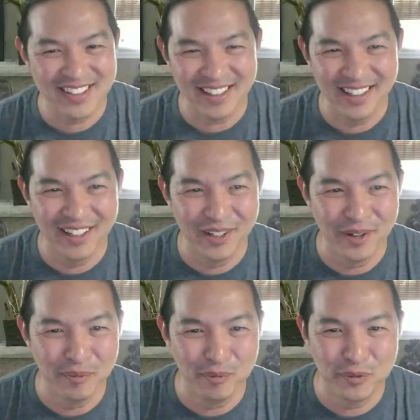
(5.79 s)

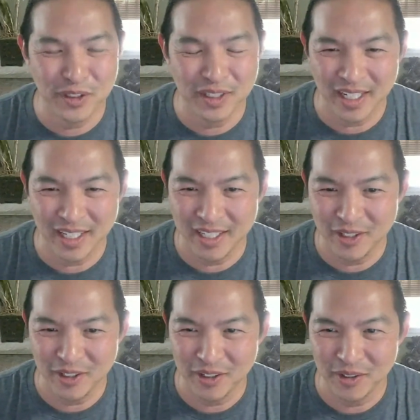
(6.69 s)
Phil and Kenny
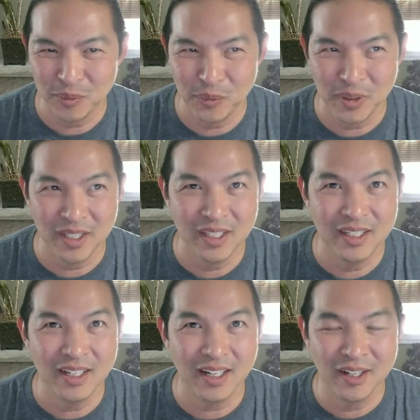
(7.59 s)
here.
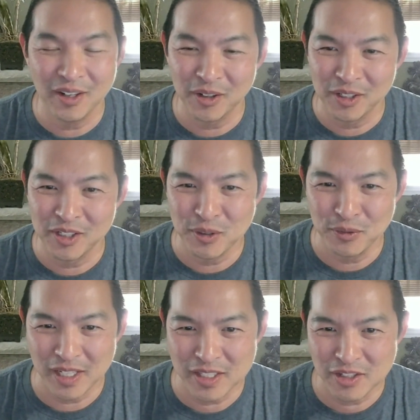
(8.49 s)
We are going to do a
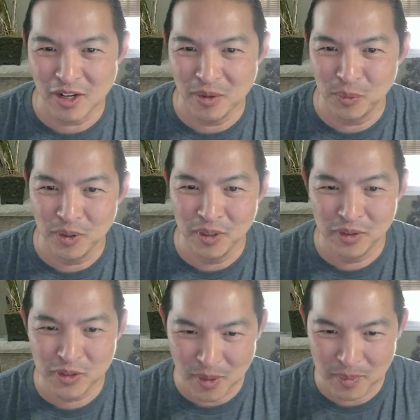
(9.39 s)
fast thought with
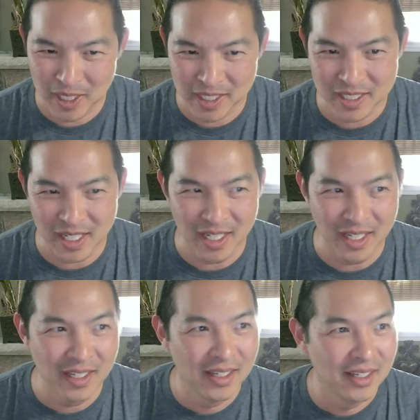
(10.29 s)
Dominic
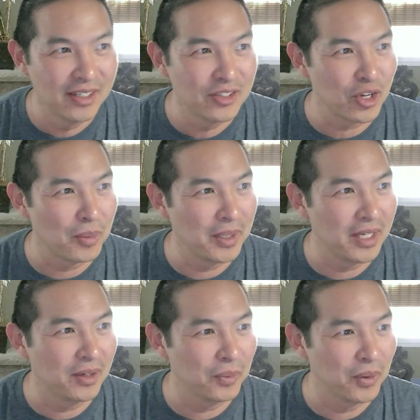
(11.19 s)
today. Dominic
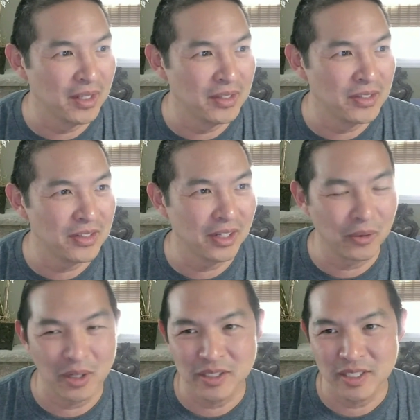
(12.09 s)
runs La
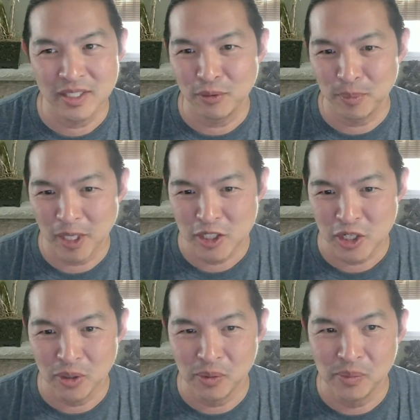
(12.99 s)
Grotta Del
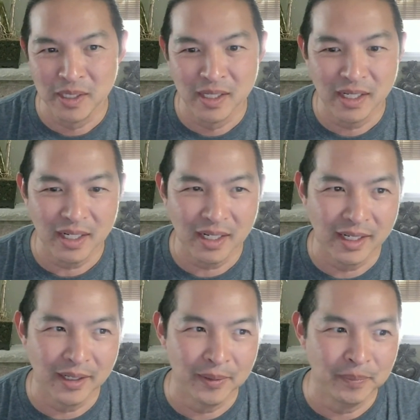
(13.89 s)
Formaggio.
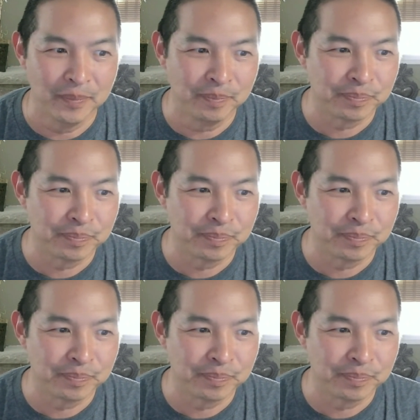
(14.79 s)
Um,